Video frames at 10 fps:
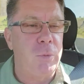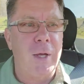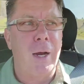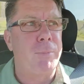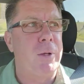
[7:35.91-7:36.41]
We
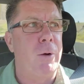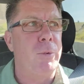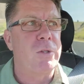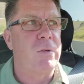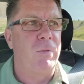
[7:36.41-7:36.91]
got up to
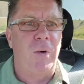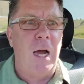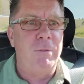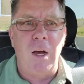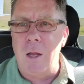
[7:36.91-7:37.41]
almost
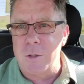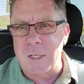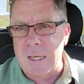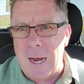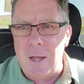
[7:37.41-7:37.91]
$5
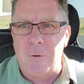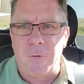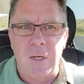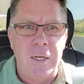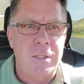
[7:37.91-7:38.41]
a gallon
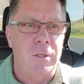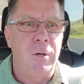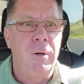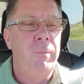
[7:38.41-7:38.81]
for diesel.